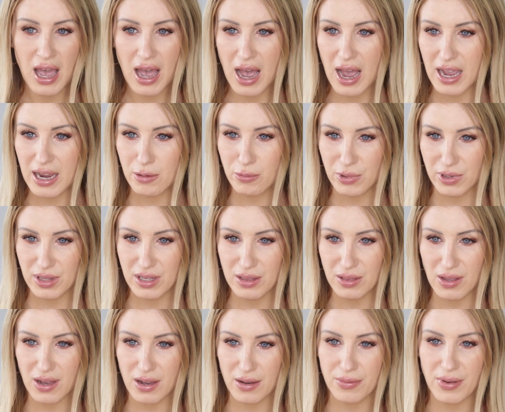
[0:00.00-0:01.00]
I really
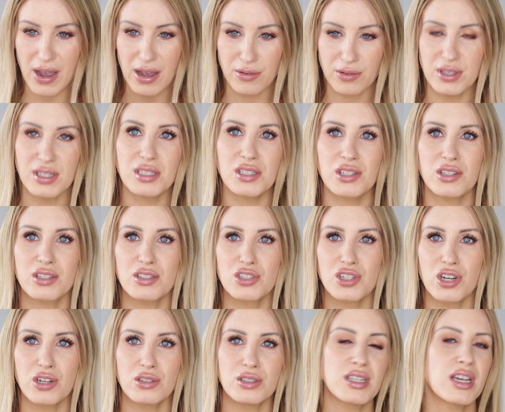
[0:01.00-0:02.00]
love how this look
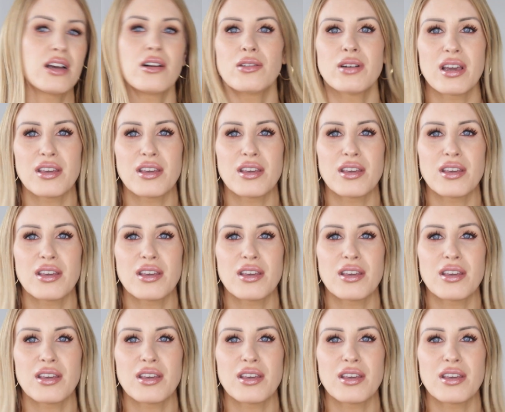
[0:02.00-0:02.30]
turned out.